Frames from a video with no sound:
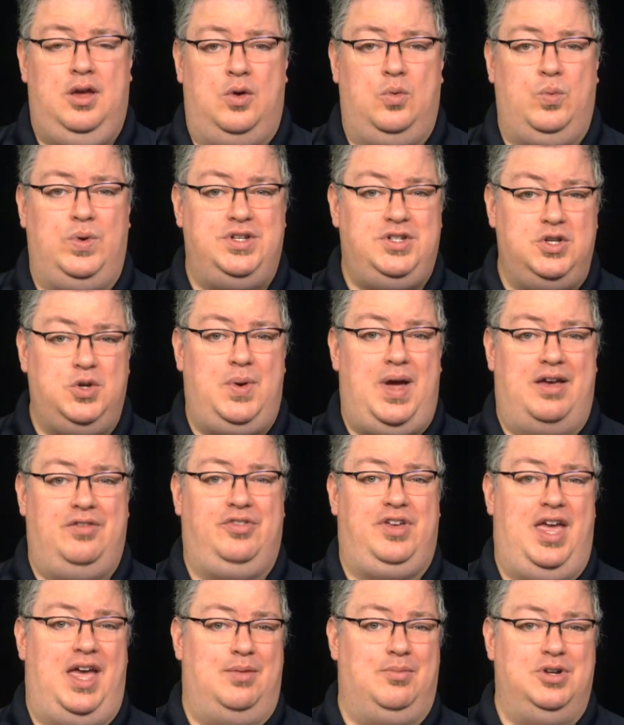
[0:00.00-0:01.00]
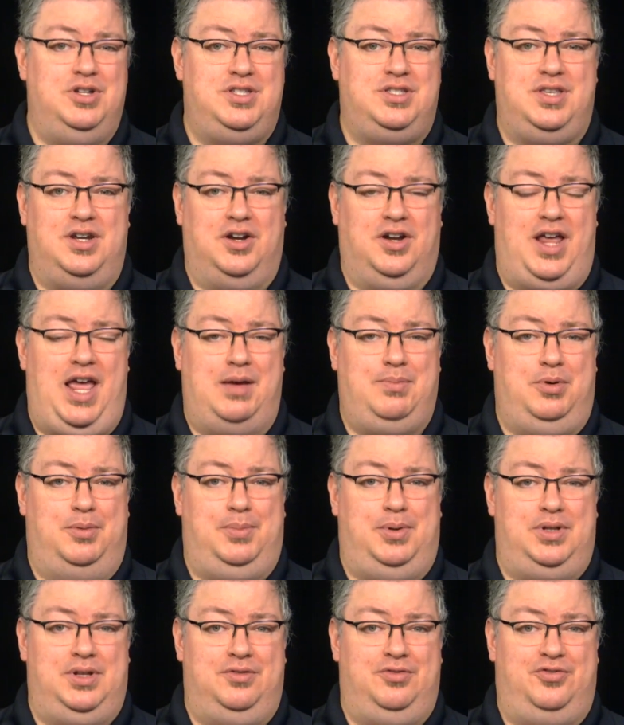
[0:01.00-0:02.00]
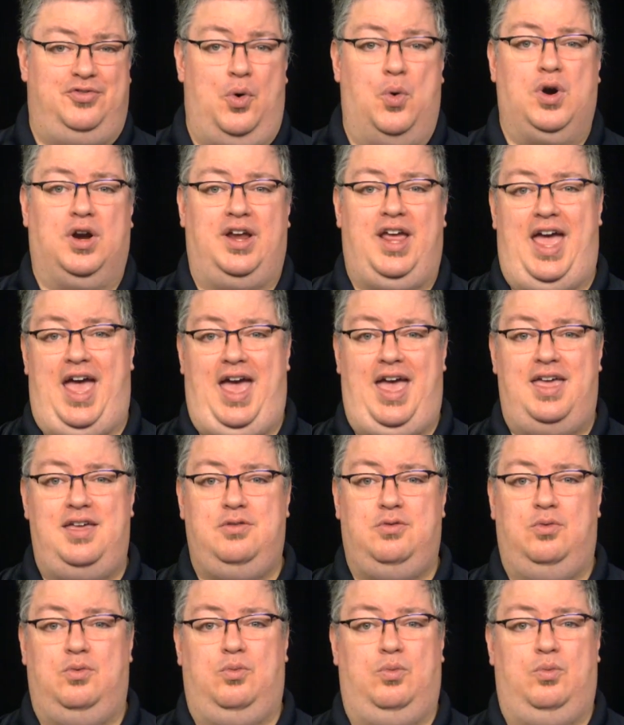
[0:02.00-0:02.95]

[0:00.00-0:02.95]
We do have cameras that are capable of 4K,